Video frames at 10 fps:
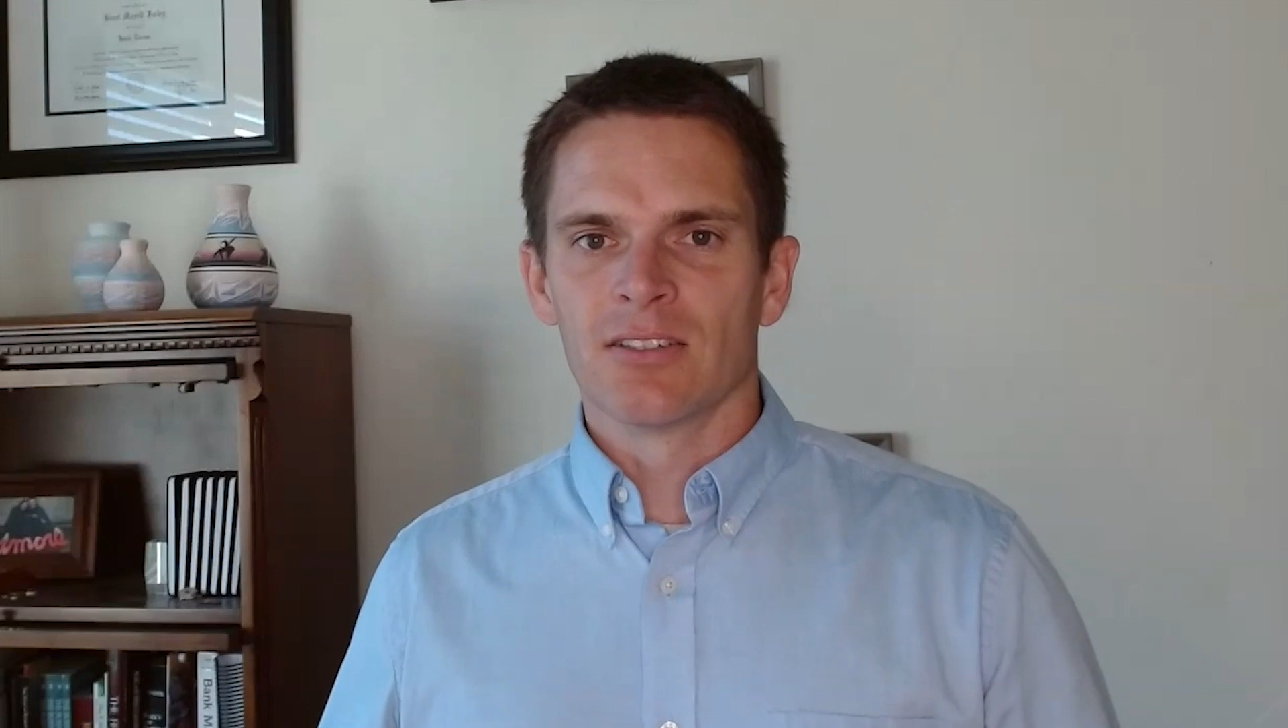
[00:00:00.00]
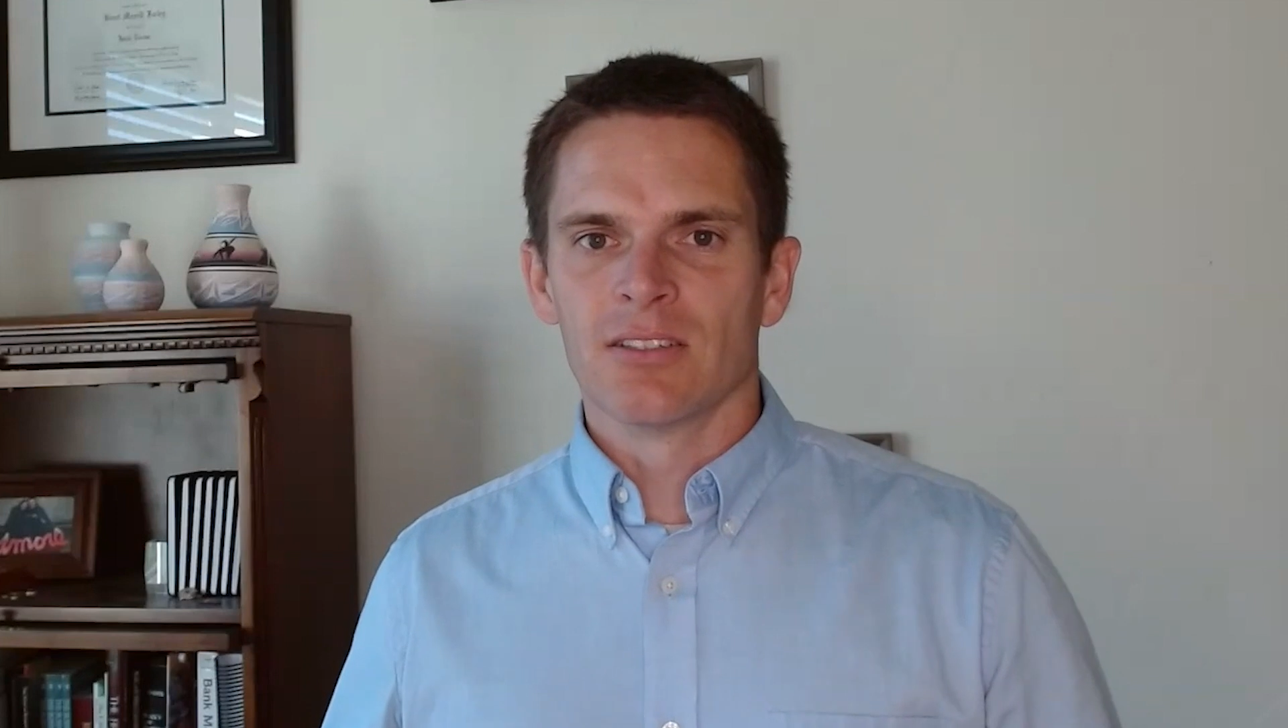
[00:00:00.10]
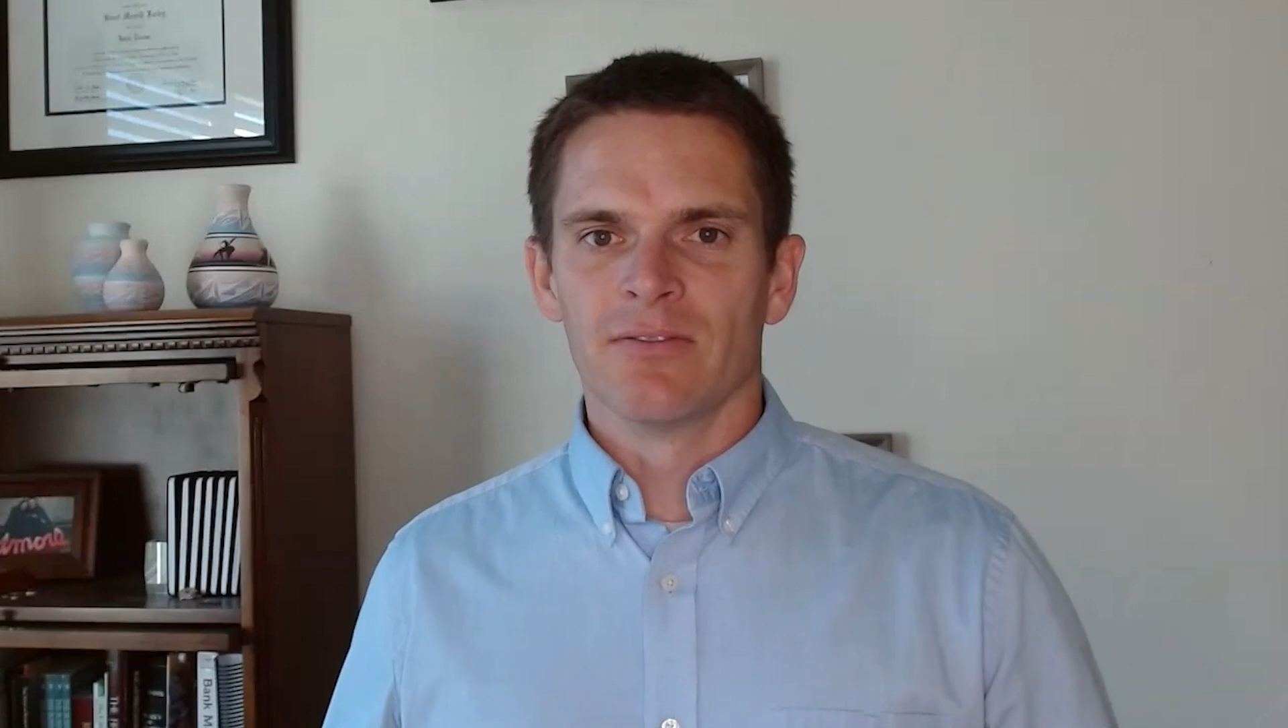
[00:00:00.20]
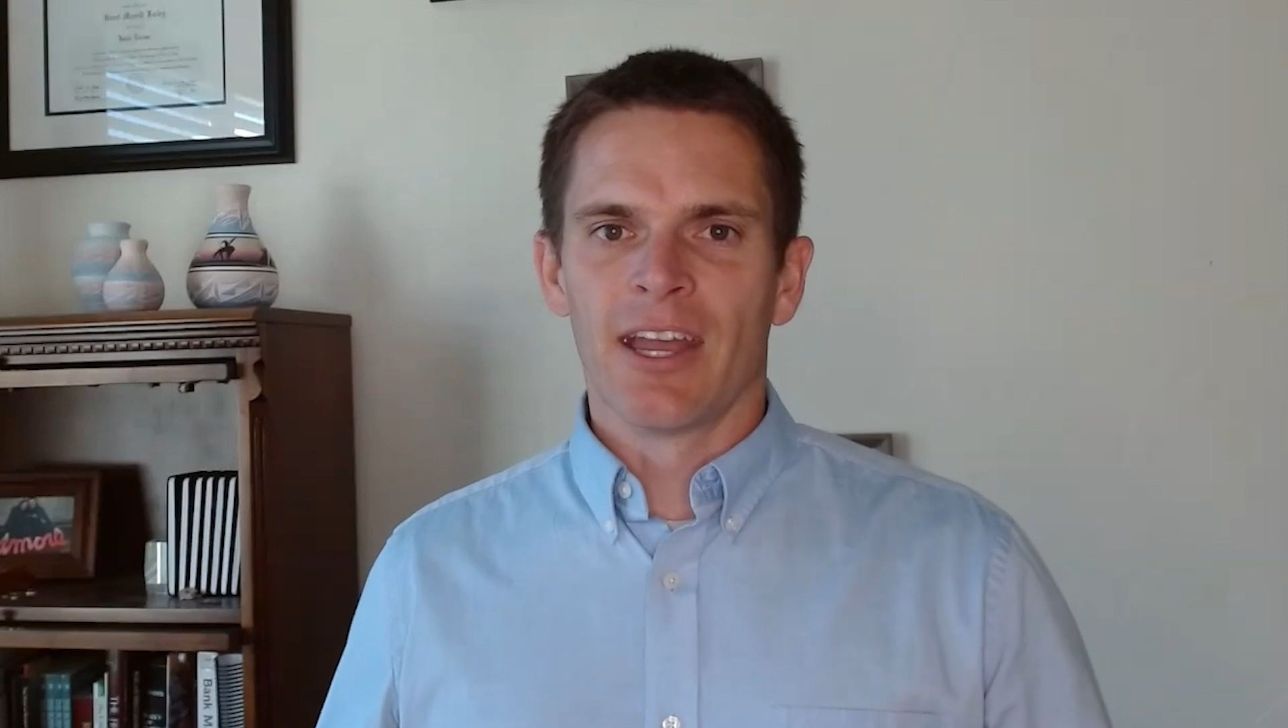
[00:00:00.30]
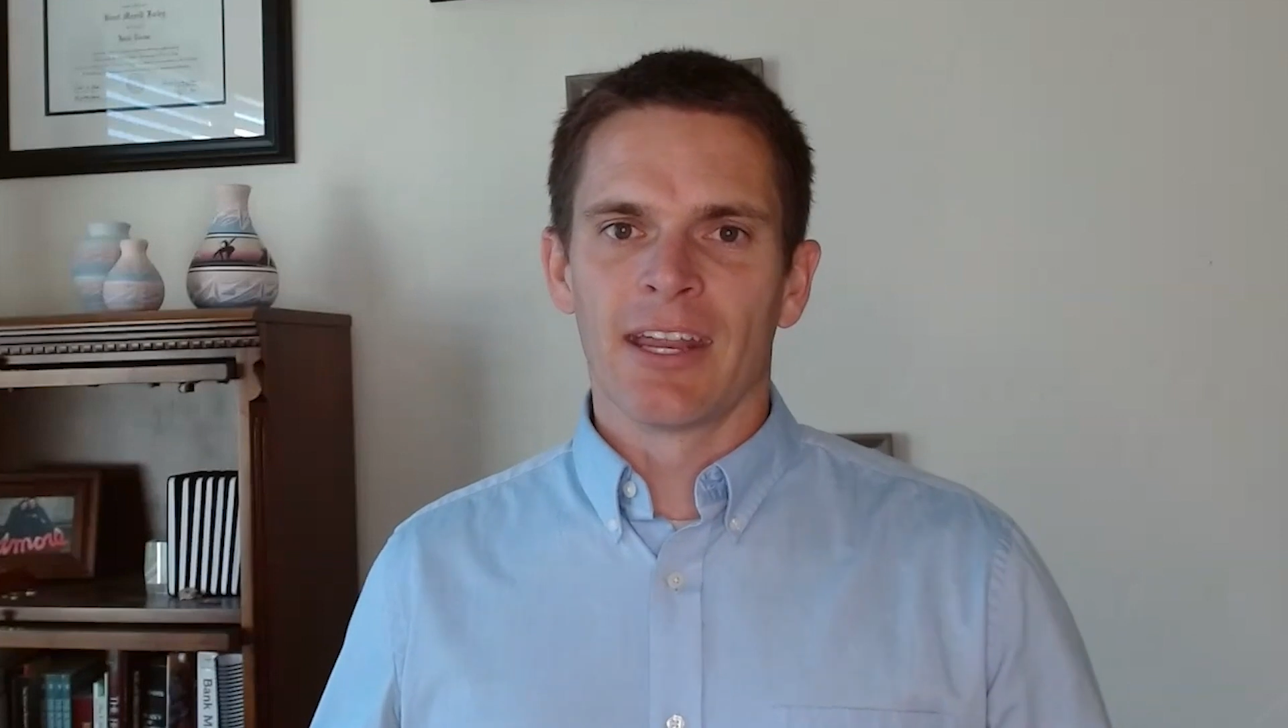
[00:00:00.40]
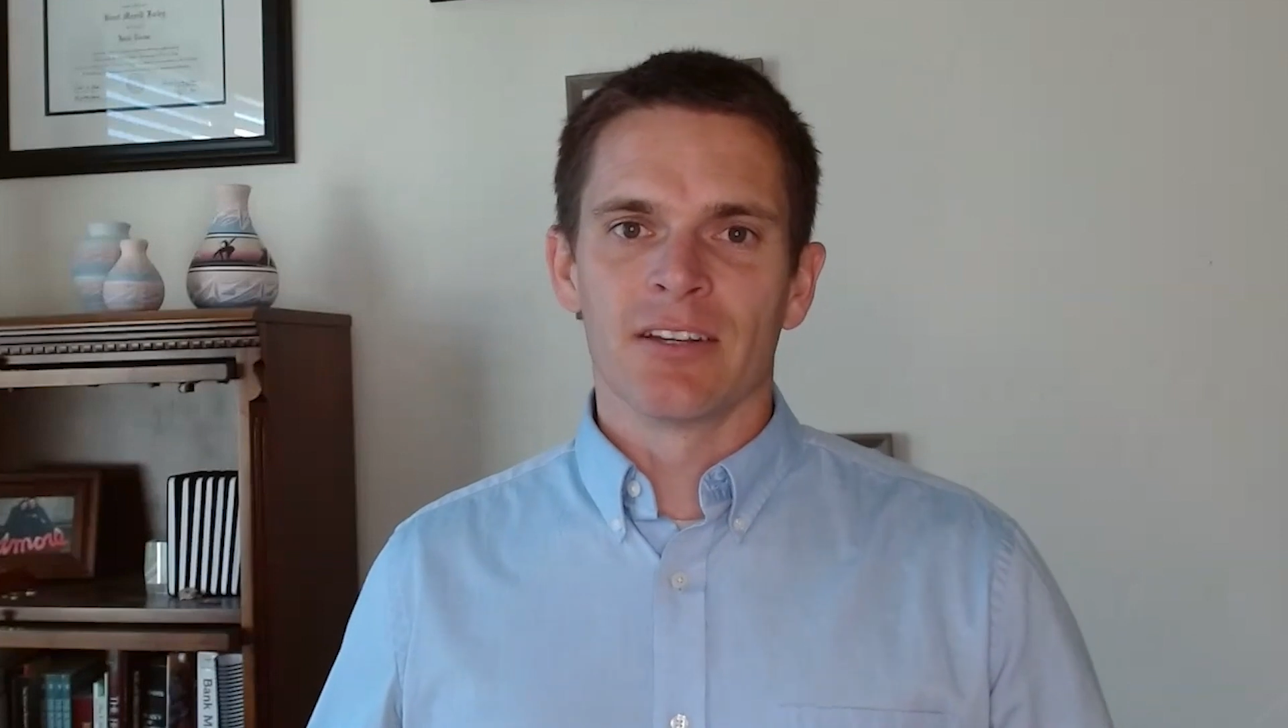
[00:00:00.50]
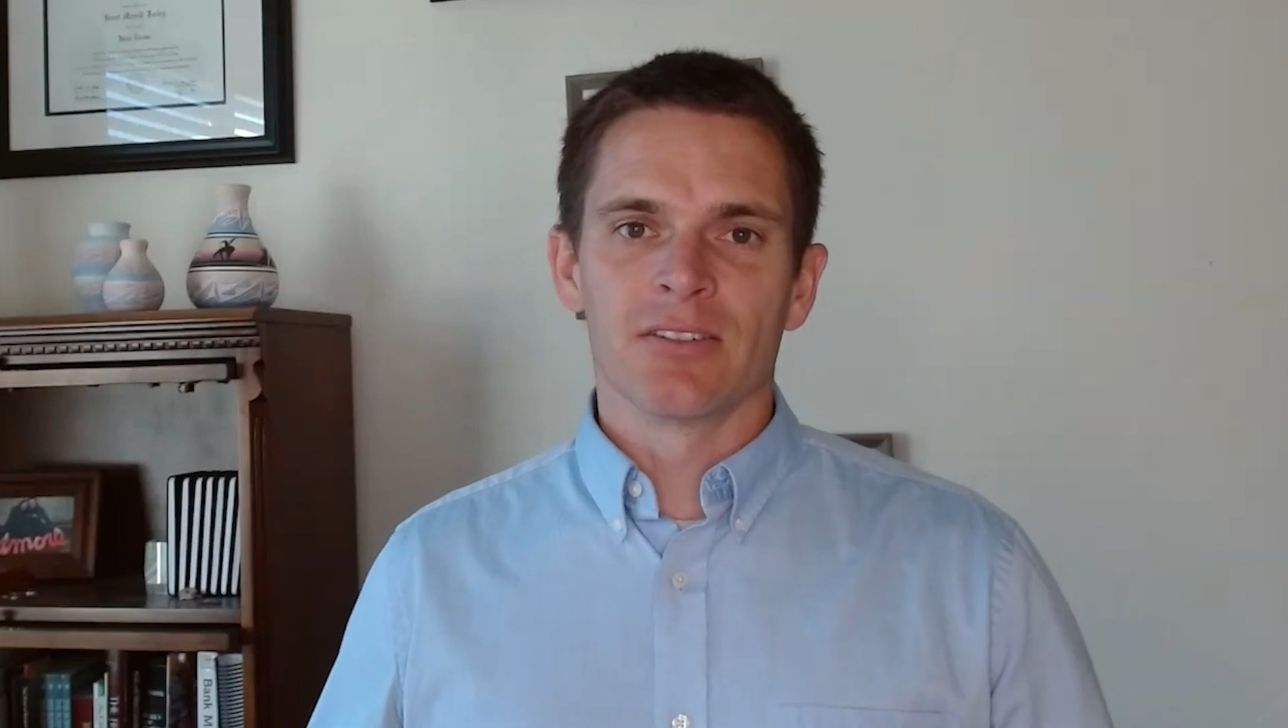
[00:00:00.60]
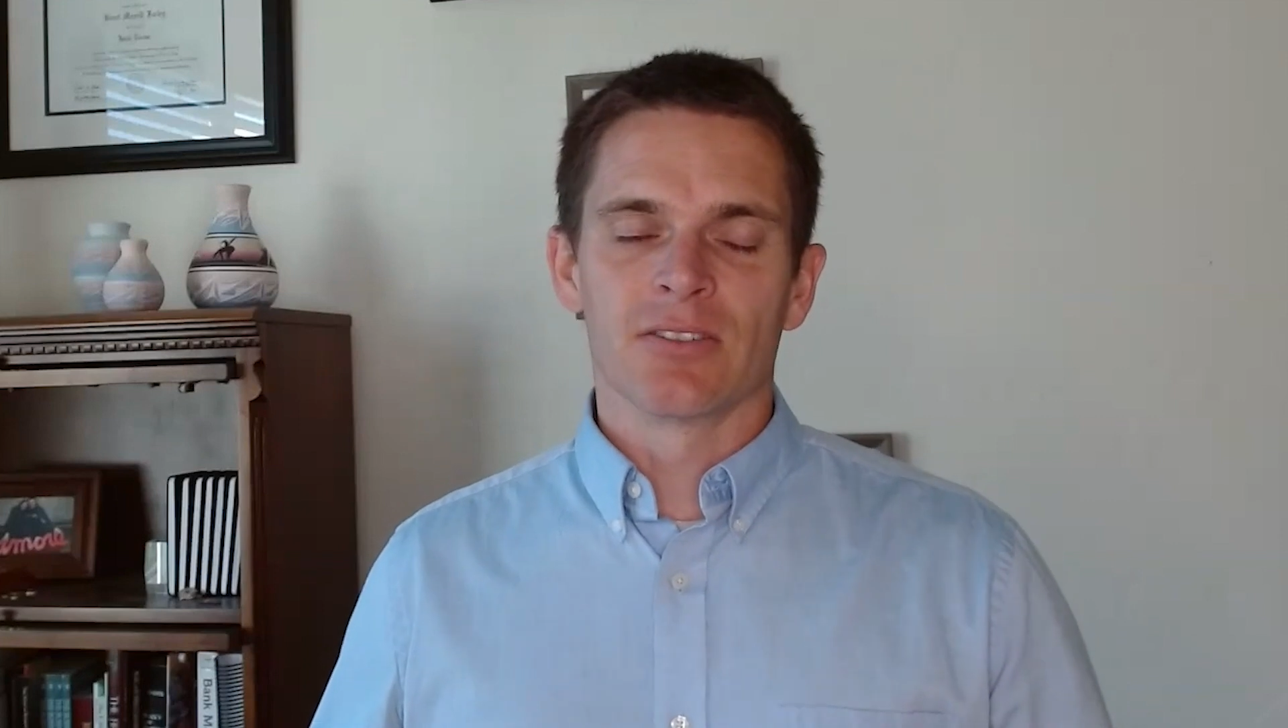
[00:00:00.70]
disadvantage.